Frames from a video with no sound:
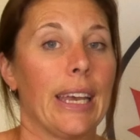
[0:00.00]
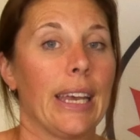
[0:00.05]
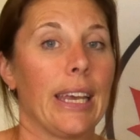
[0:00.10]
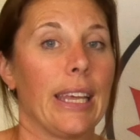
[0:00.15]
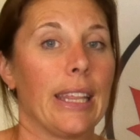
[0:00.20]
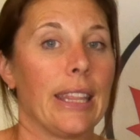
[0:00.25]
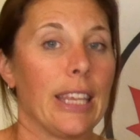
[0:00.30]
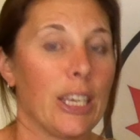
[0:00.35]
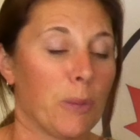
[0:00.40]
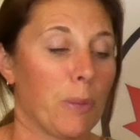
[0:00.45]

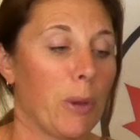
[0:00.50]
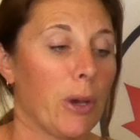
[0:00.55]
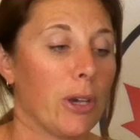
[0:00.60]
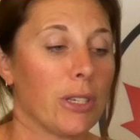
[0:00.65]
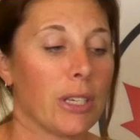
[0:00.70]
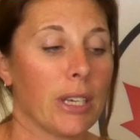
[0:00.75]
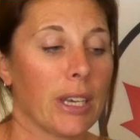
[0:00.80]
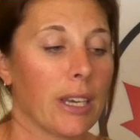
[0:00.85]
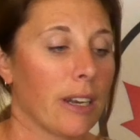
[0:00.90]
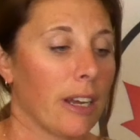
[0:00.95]
this
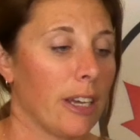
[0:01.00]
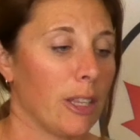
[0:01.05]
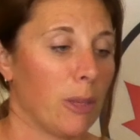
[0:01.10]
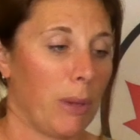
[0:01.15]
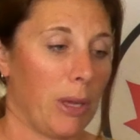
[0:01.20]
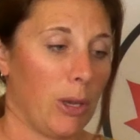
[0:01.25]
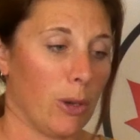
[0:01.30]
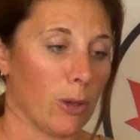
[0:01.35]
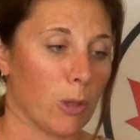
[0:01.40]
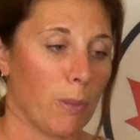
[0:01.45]
person can either
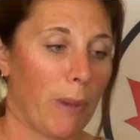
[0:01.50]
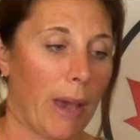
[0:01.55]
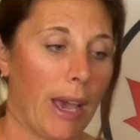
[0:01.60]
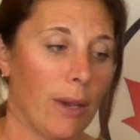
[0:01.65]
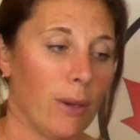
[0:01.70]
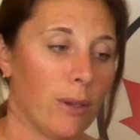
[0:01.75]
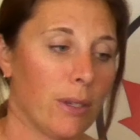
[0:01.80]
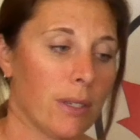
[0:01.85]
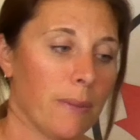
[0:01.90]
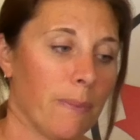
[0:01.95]
be your
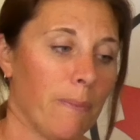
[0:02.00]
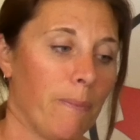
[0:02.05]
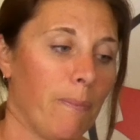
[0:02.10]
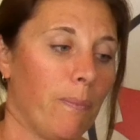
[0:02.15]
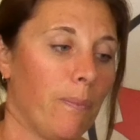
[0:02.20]
spouse,